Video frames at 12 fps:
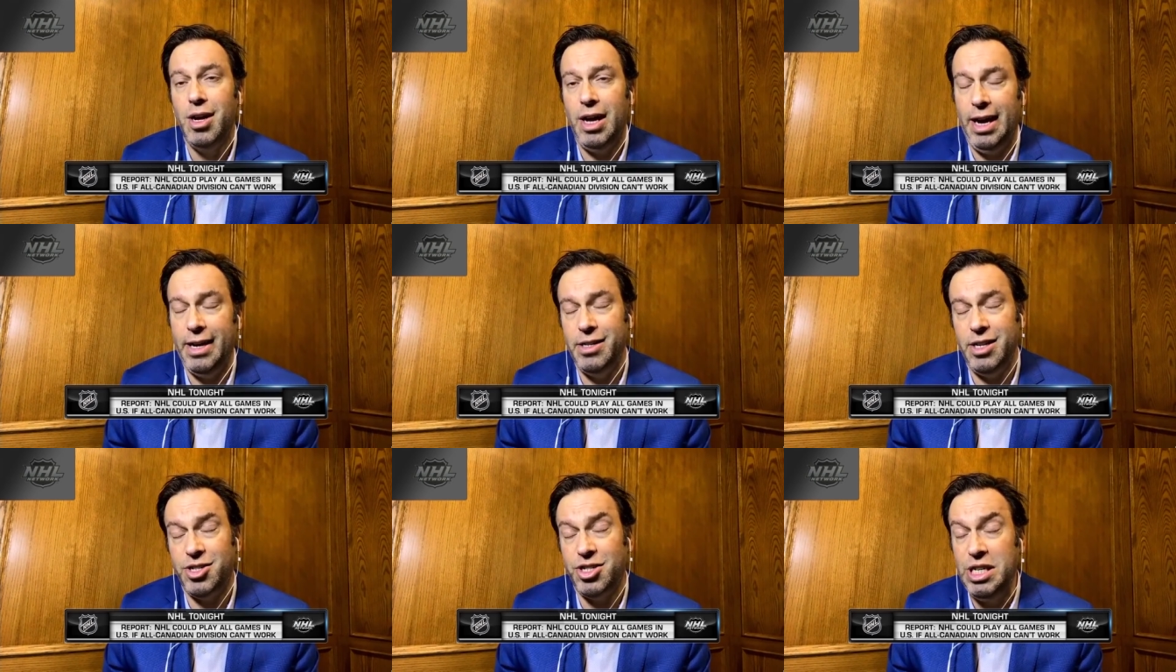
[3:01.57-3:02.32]

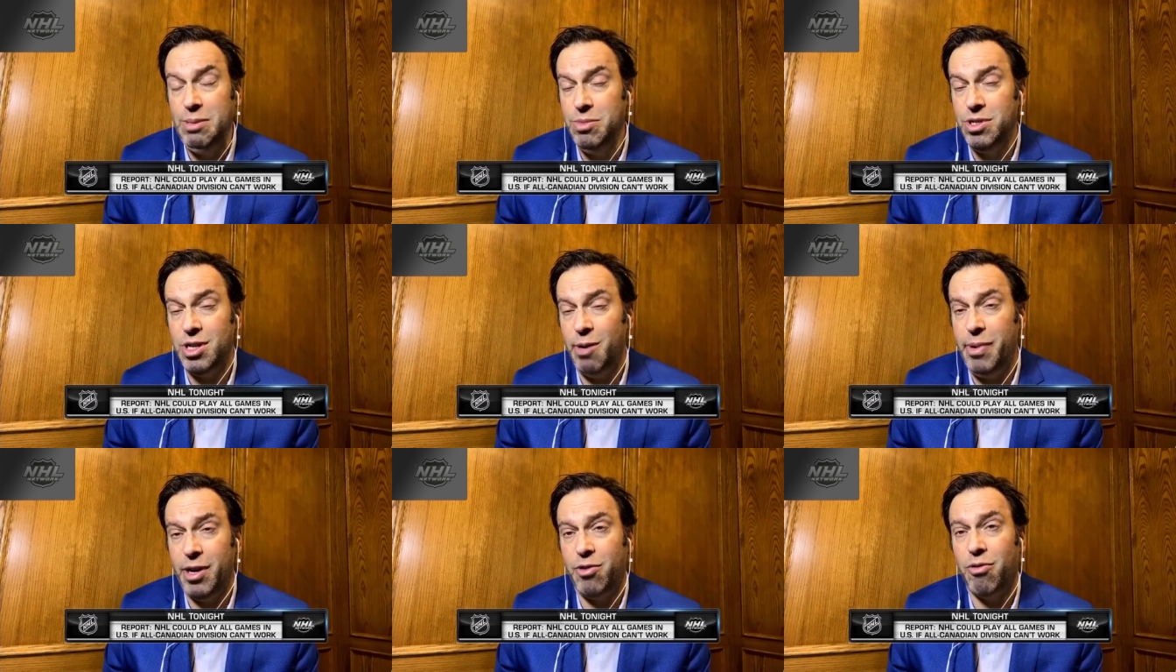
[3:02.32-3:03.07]
And it seems a
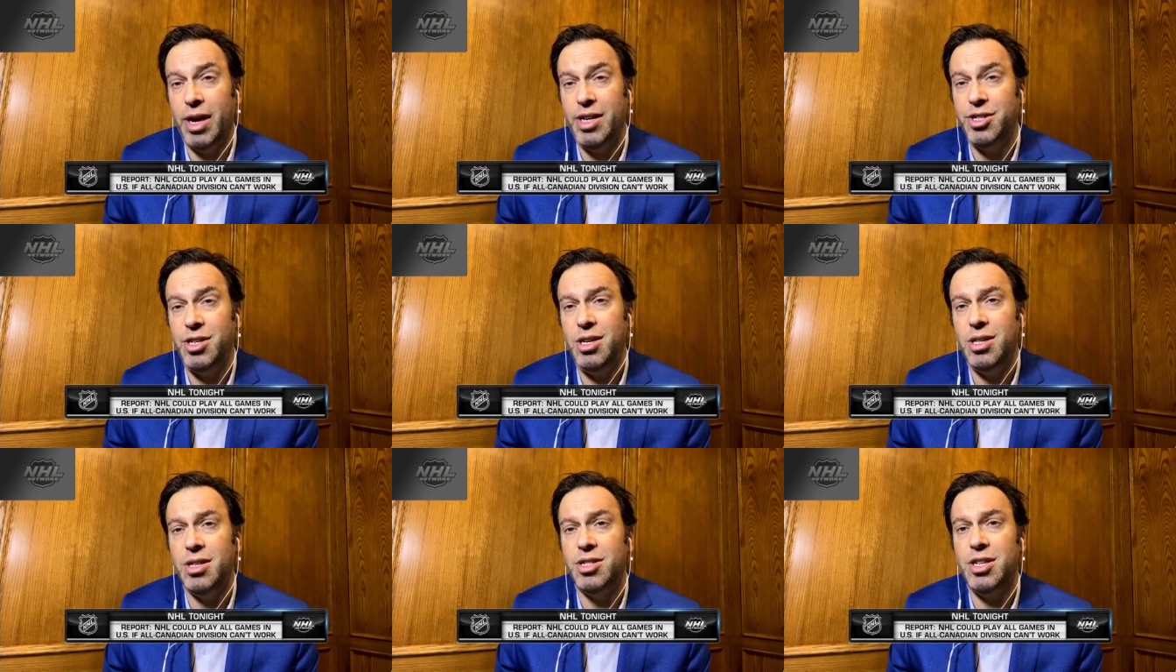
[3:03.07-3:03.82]
bit crazy in the